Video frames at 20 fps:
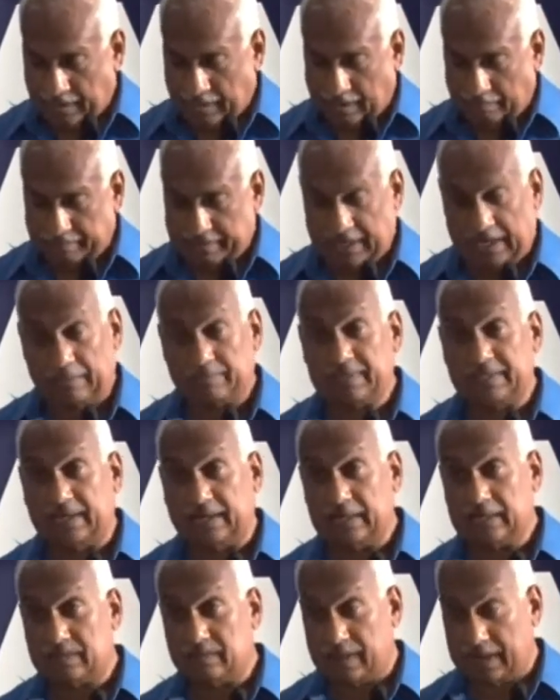Perhaps that
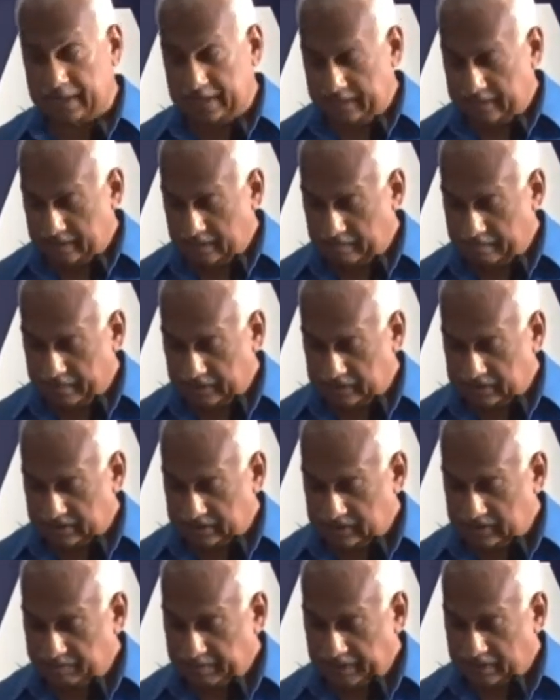is why in the budget
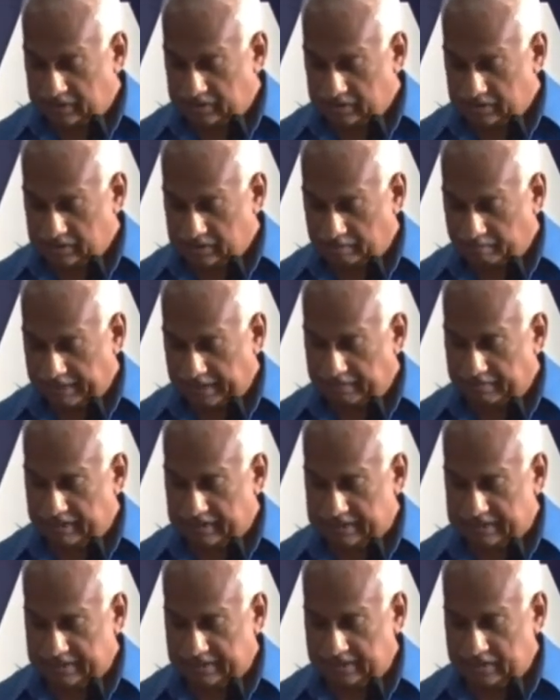speech, the Prime
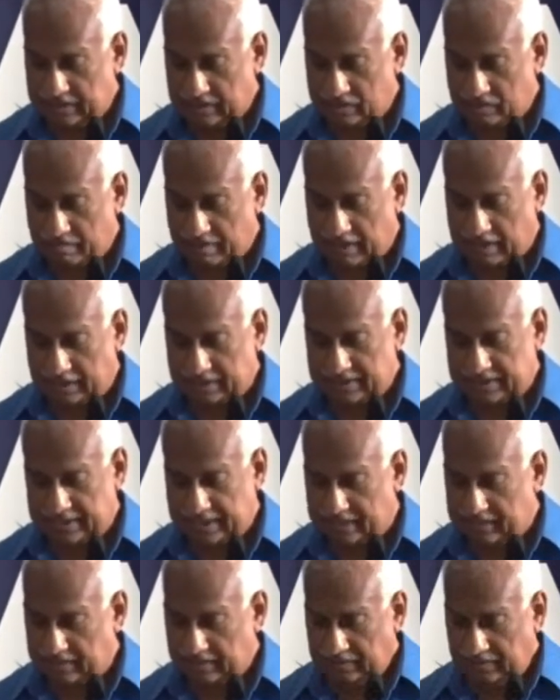Minister in his remarks
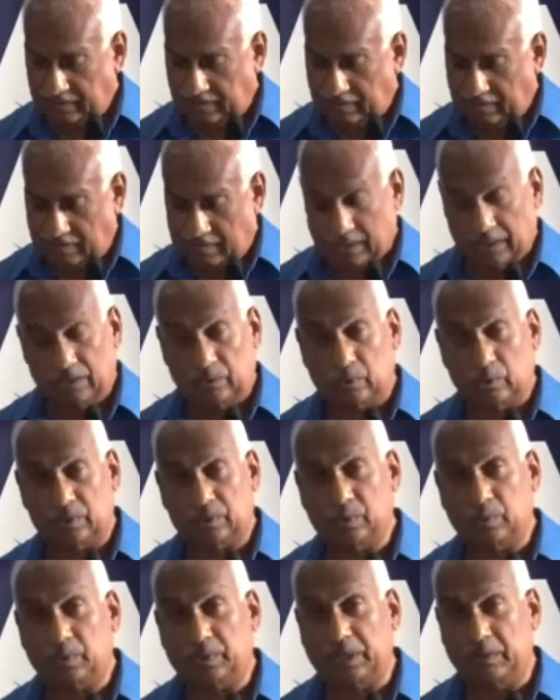said that those
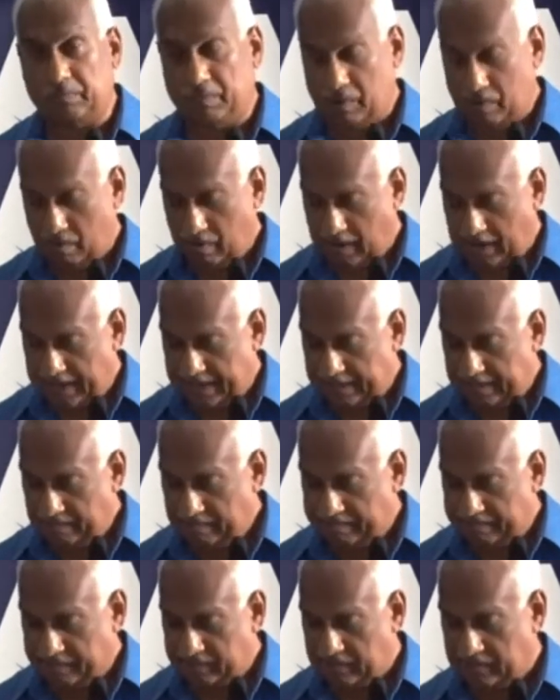who keep crying
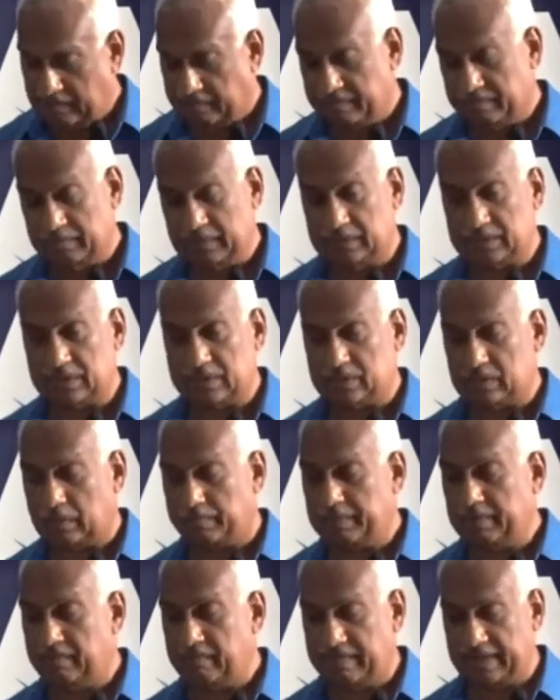for the government to stop
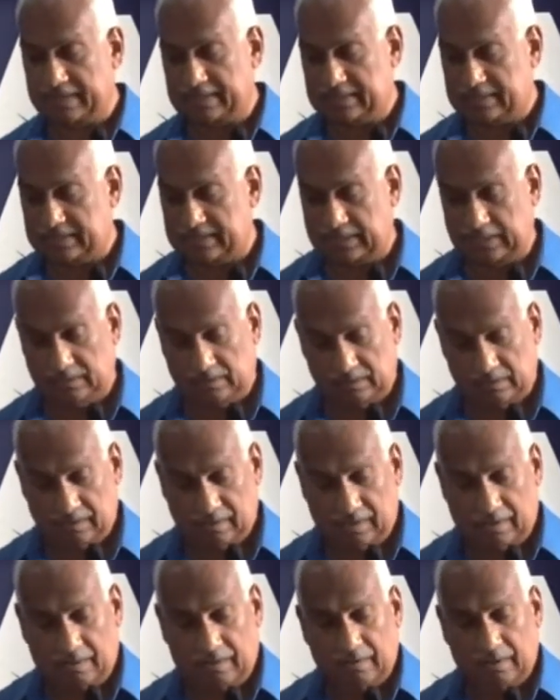investing
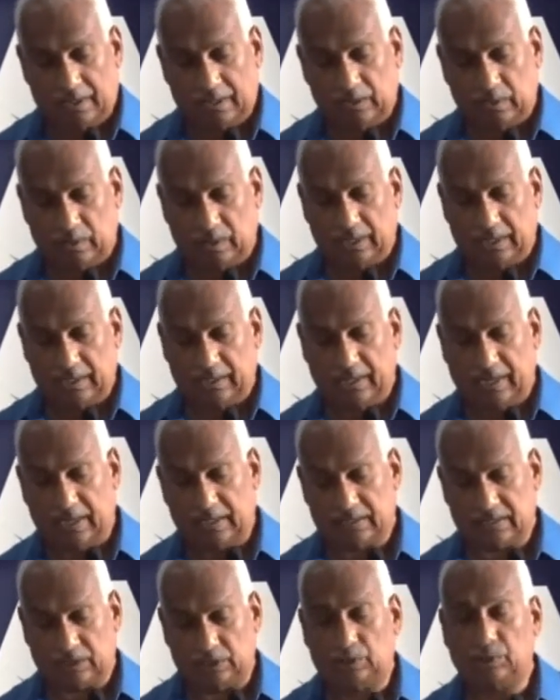in oil and
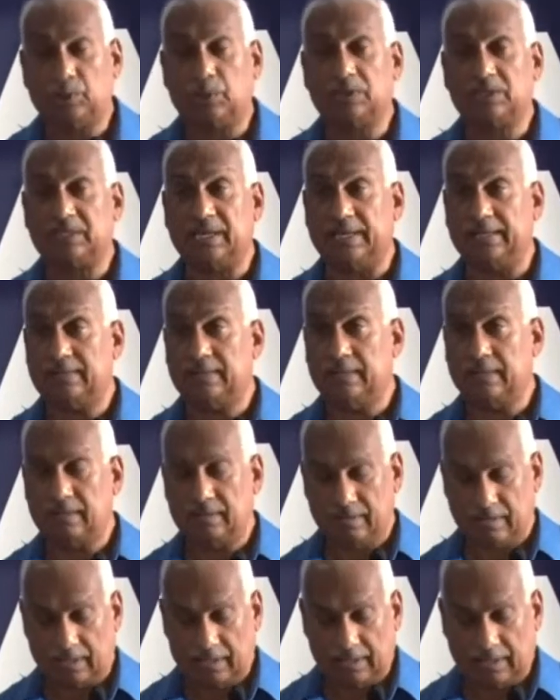gas are short-sighted,
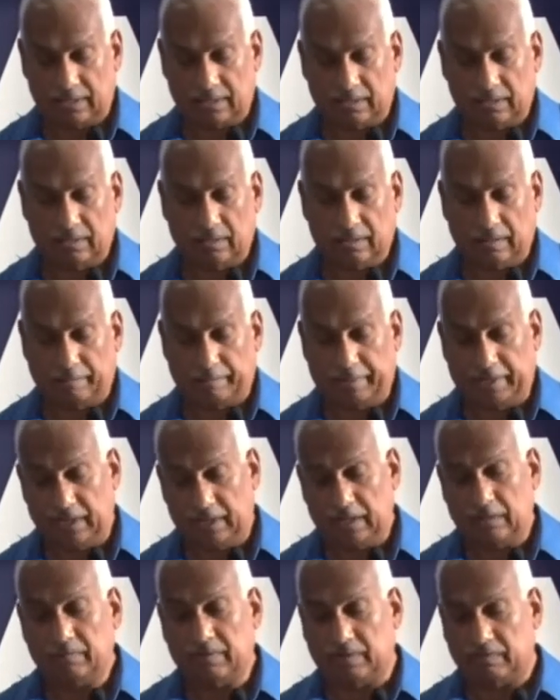and that under a
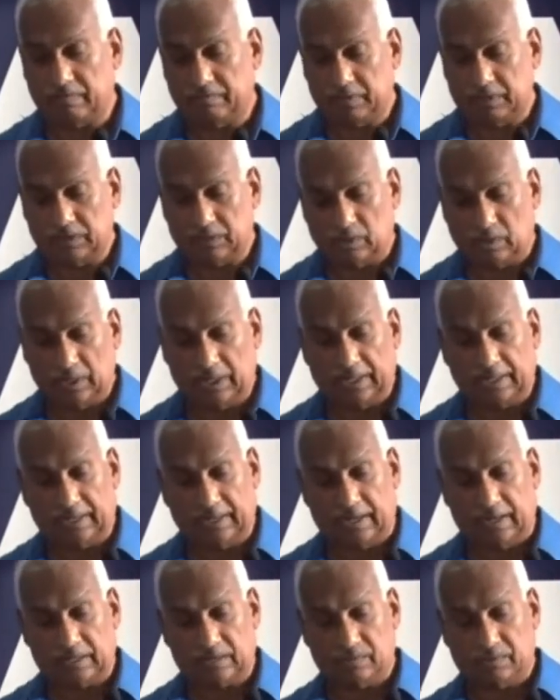P&M government, oil and
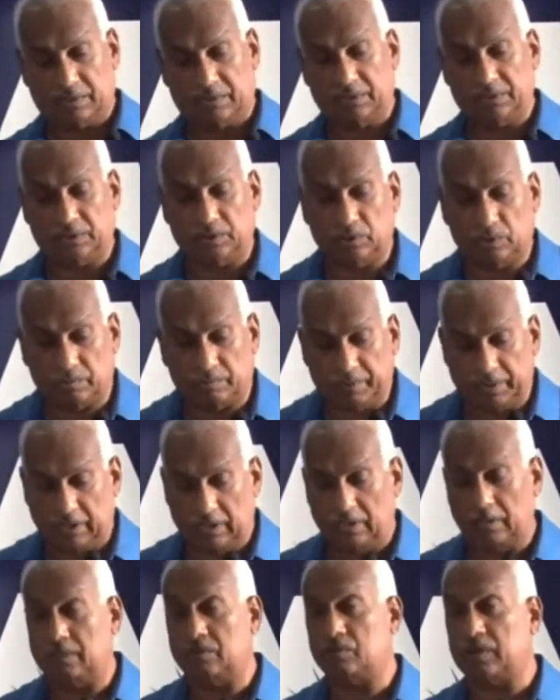gas will continue to be
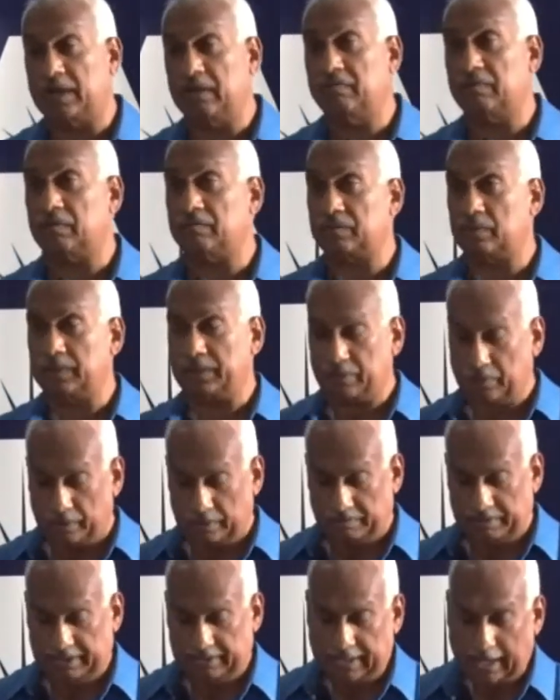the driver of our economy.